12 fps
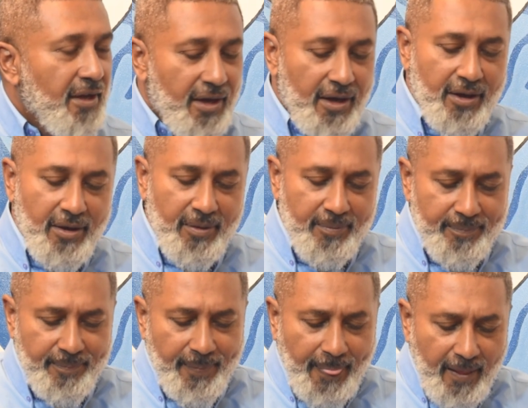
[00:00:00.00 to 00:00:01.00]

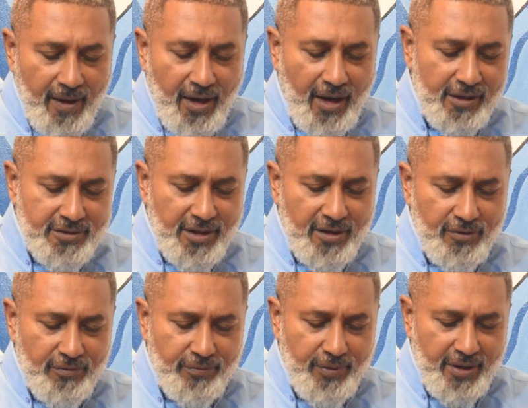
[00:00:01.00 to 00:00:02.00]
I'll start
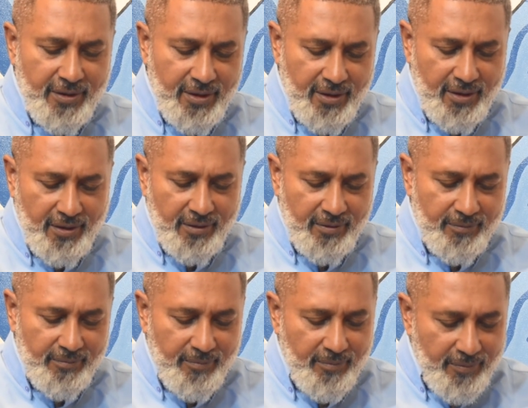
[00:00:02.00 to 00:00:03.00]
off with
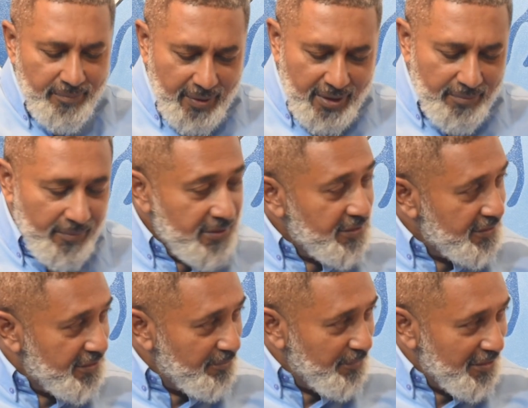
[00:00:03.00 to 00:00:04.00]
Madam
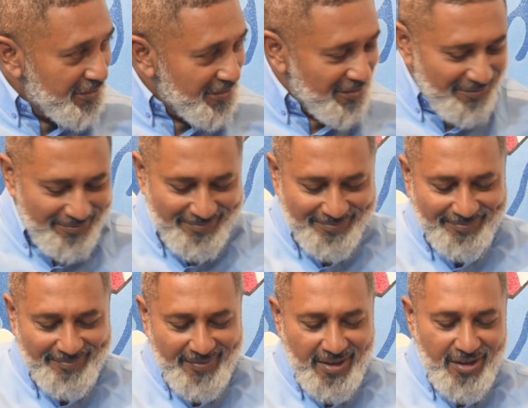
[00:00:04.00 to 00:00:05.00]
Assistant Minister.
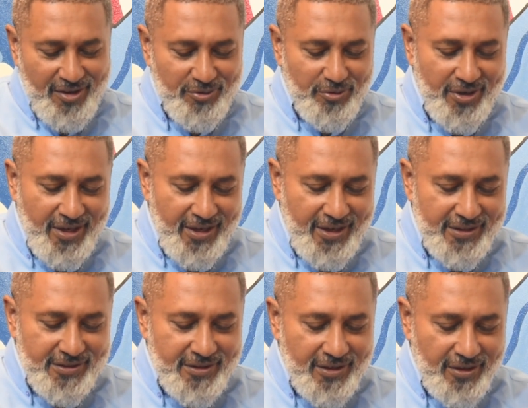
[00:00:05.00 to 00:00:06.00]
Today
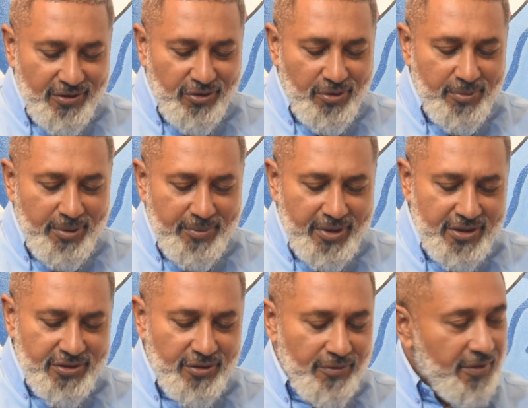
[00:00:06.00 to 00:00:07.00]
is the
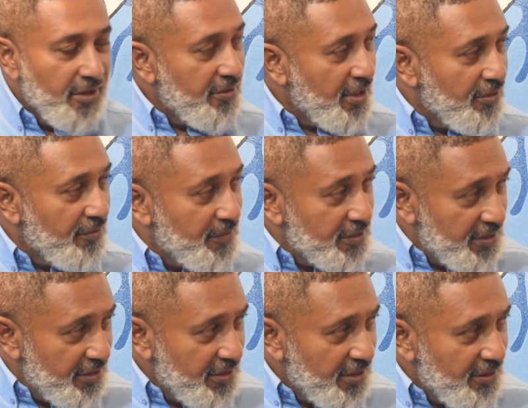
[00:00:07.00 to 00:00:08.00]
commemoration of the wreck of the
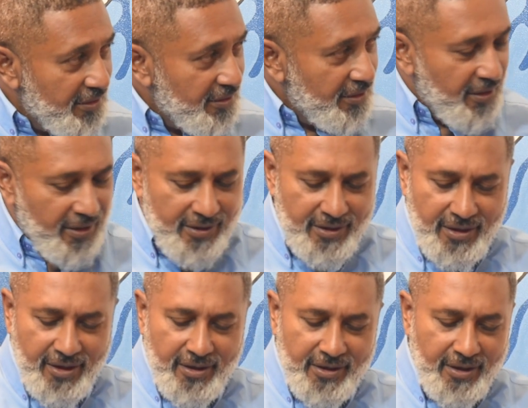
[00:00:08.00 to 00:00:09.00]
Syria at
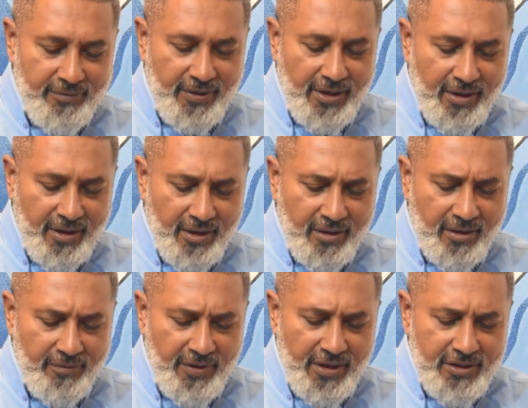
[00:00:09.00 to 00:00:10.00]
Naivila
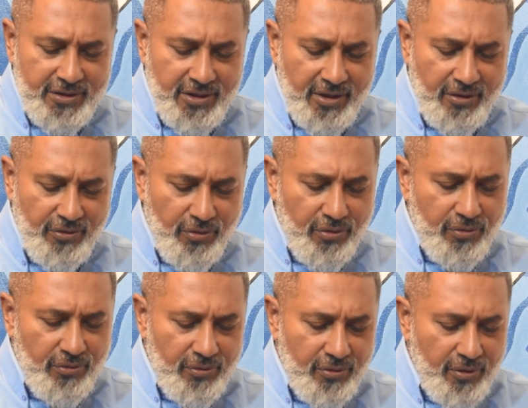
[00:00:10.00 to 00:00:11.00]
village in Norway,
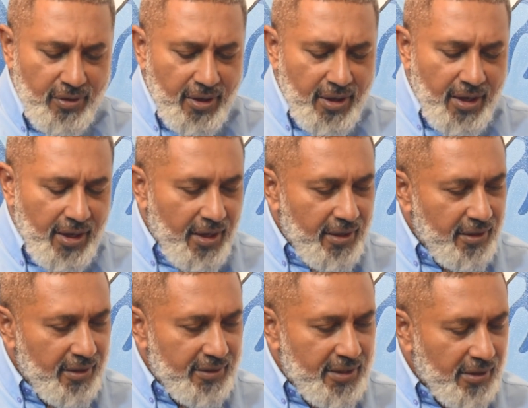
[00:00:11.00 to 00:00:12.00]
and
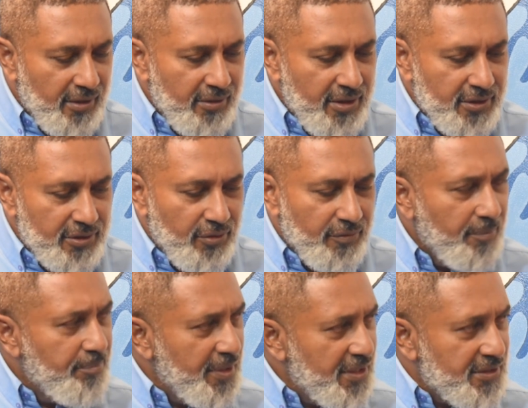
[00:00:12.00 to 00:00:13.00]
the declaration of a
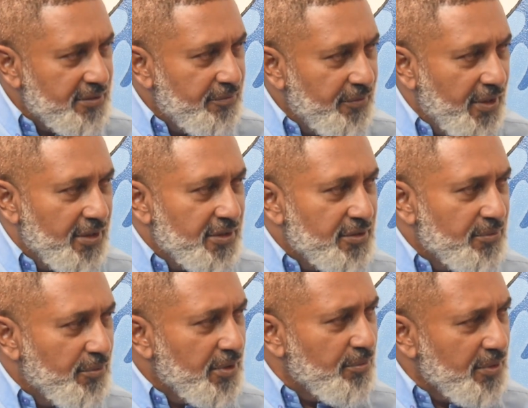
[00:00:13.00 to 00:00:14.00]
peace village.
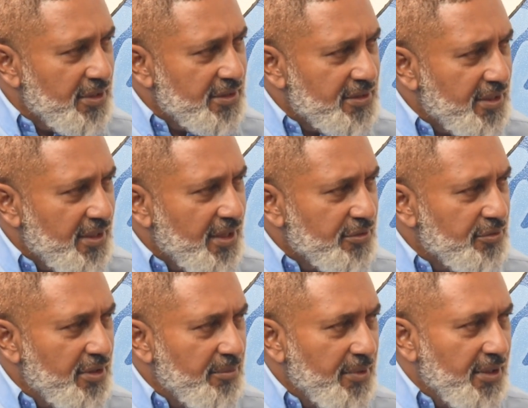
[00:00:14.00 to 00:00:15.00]
What does that
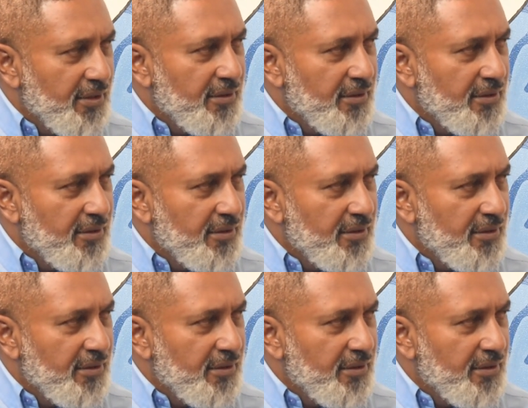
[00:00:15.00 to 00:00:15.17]
actually mean?